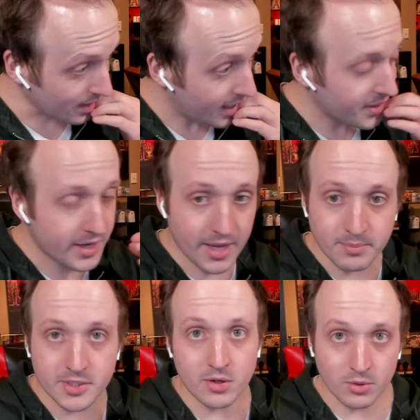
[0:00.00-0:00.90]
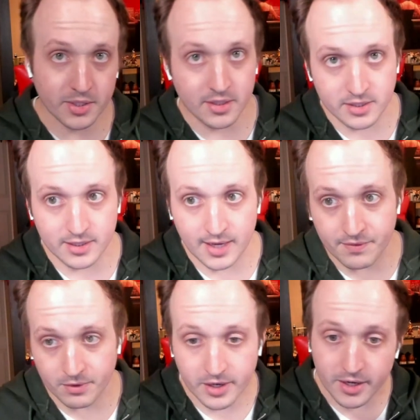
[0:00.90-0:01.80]
And then him sold into
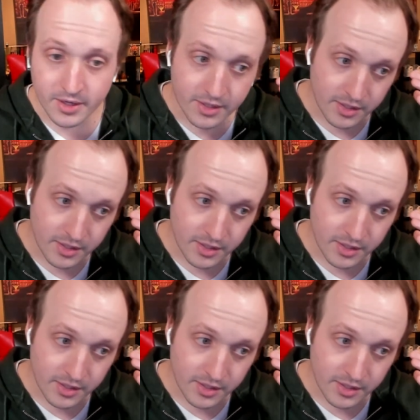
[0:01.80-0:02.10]
slavery.